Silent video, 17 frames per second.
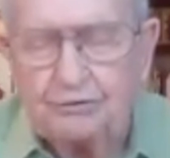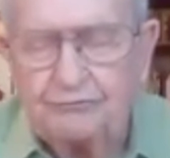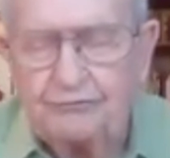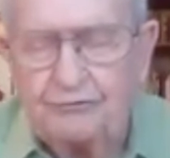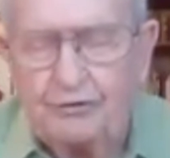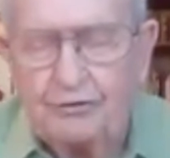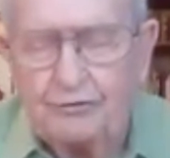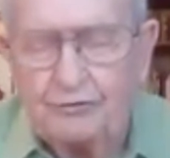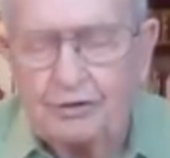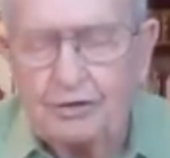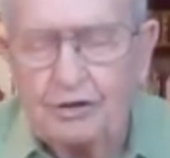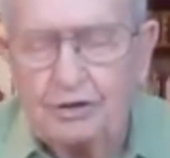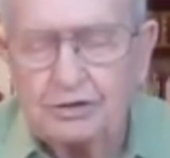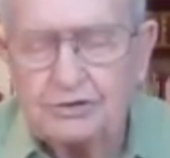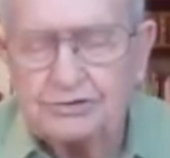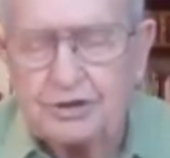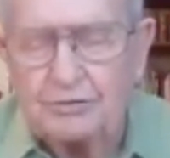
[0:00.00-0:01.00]
for
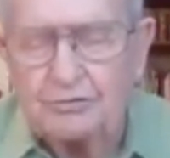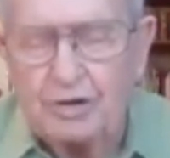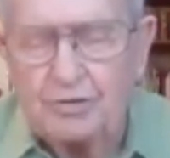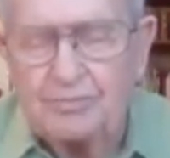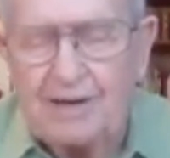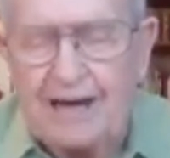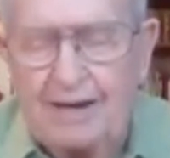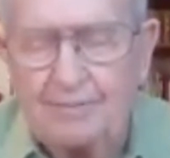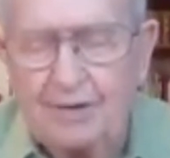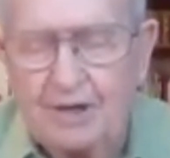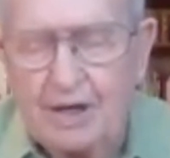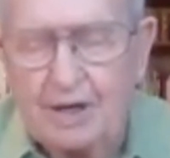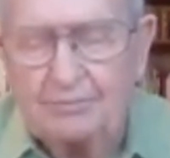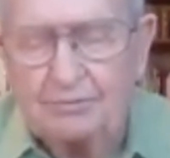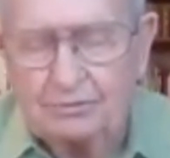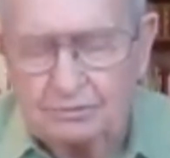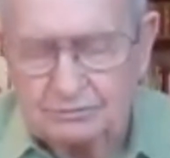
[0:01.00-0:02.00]
us, that we might be
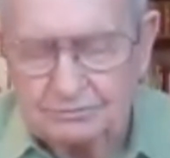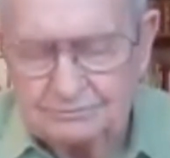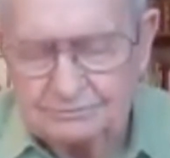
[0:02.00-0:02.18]
able